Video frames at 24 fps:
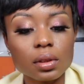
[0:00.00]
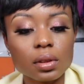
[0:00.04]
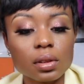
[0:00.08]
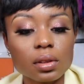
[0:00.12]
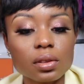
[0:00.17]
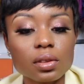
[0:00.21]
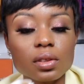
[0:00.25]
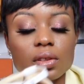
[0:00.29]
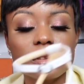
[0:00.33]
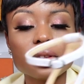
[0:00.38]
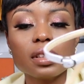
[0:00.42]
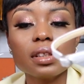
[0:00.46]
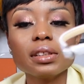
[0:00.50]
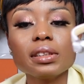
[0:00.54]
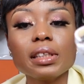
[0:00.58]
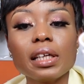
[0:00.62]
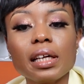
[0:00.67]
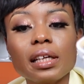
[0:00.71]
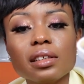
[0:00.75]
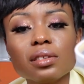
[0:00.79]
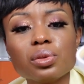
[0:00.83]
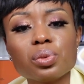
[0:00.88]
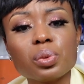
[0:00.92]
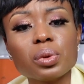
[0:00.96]
So this
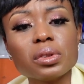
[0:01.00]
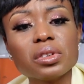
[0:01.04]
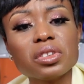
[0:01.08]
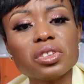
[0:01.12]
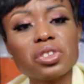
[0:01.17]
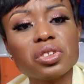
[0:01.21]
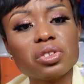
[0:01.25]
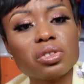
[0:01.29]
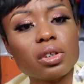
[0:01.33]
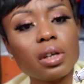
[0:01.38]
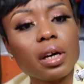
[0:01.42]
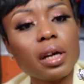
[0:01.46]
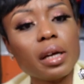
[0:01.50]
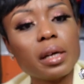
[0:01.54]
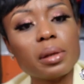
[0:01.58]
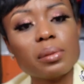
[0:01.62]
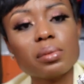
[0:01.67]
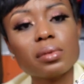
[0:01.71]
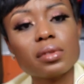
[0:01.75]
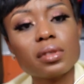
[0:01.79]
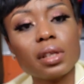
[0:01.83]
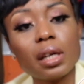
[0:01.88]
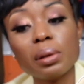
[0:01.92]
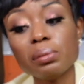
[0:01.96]
has one strap.
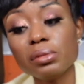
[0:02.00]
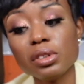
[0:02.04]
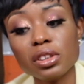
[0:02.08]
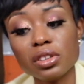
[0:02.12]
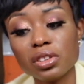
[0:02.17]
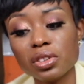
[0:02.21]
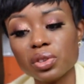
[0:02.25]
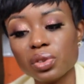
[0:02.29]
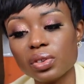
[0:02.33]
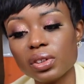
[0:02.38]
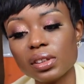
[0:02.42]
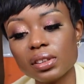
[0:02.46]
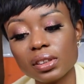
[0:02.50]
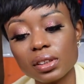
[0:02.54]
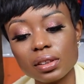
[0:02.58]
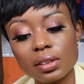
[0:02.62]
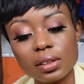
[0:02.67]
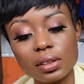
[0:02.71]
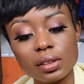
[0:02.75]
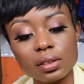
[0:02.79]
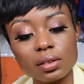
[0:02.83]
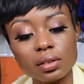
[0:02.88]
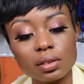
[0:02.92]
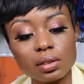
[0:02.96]
I'm just noticing
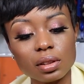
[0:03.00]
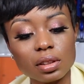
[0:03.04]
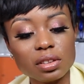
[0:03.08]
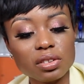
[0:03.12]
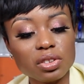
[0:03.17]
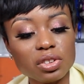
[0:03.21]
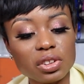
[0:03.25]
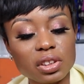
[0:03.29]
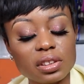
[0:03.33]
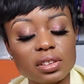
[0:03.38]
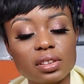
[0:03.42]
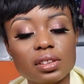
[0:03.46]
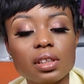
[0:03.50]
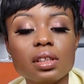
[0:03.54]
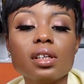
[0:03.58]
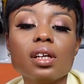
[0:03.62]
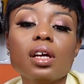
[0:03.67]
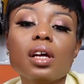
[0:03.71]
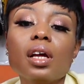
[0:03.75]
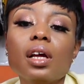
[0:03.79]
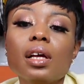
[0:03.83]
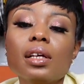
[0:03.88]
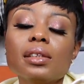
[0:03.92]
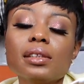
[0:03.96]
this. Interesting.
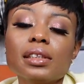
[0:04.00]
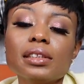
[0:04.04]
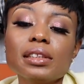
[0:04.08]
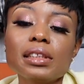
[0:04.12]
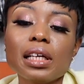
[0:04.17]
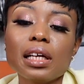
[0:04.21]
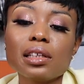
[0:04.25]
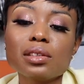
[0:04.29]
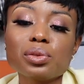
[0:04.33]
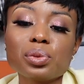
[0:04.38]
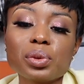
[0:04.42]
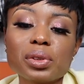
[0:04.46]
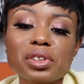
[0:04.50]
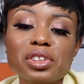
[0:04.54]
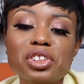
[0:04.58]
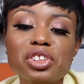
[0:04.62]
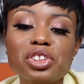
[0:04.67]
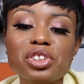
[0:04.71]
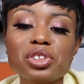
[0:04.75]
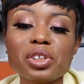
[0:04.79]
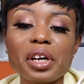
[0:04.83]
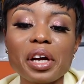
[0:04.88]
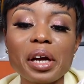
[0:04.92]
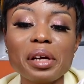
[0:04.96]
This has one
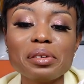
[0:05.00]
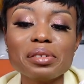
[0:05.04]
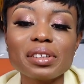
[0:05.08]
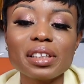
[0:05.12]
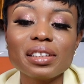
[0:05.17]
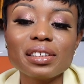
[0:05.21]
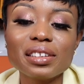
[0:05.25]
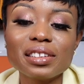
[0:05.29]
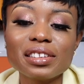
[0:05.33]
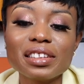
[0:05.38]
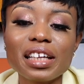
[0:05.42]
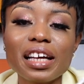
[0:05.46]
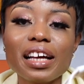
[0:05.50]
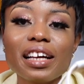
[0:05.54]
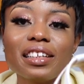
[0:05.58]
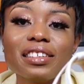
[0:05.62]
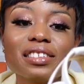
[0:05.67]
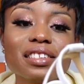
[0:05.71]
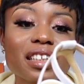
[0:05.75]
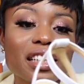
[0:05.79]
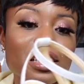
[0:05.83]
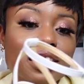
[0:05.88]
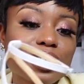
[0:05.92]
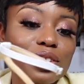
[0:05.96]
strap and this
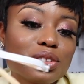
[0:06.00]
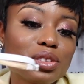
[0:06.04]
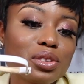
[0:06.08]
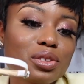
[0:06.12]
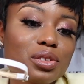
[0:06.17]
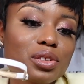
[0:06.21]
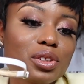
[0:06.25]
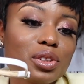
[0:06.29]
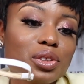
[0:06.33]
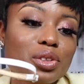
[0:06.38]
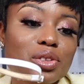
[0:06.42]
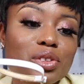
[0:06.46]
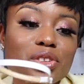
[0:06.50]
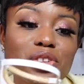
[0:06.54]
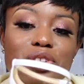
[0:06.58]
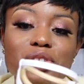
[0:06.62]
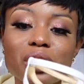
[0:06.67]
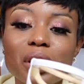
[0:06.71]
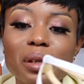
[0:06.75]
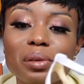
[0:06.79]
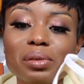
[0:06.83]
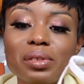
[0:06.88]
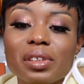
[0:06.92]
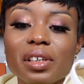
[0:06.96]
has like two
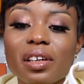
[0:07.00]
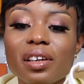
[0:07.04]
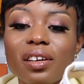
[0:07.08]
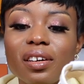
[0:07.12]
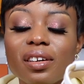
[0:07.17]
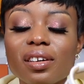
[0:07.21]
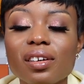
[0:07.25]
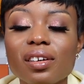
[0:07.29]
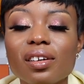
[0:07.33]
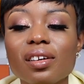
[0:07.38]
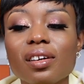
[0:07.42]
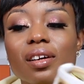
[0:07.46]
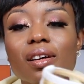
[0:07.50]
straps here.